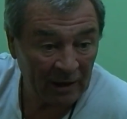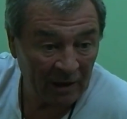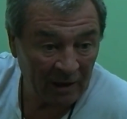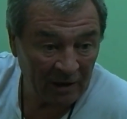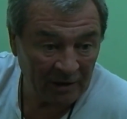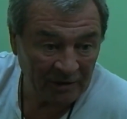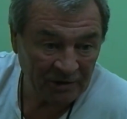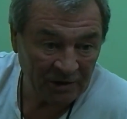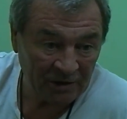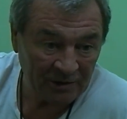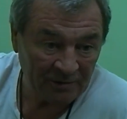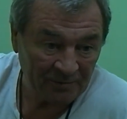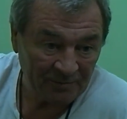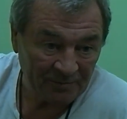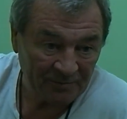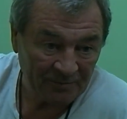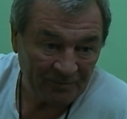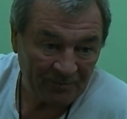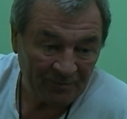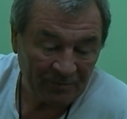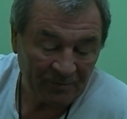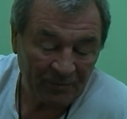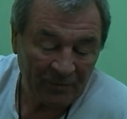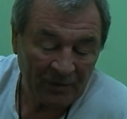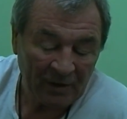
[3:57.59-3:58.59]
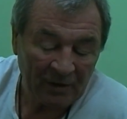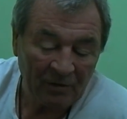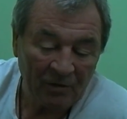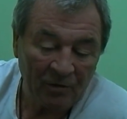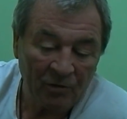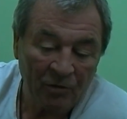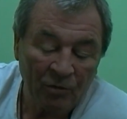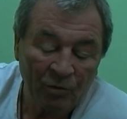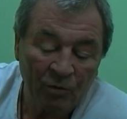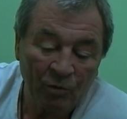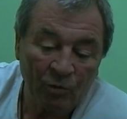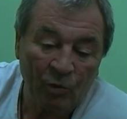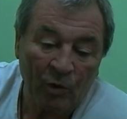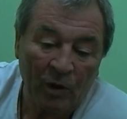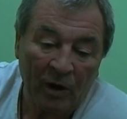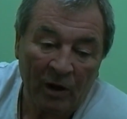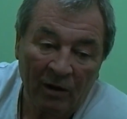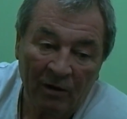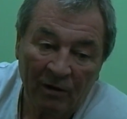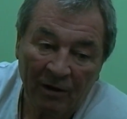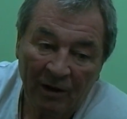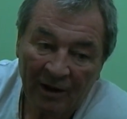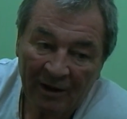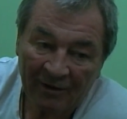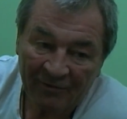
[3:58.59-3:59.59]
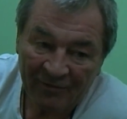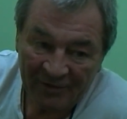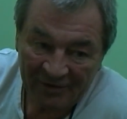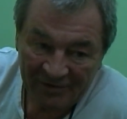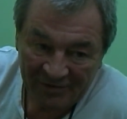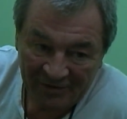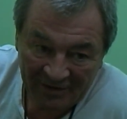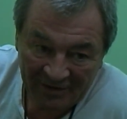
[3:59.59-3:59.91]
larger. Well, if it's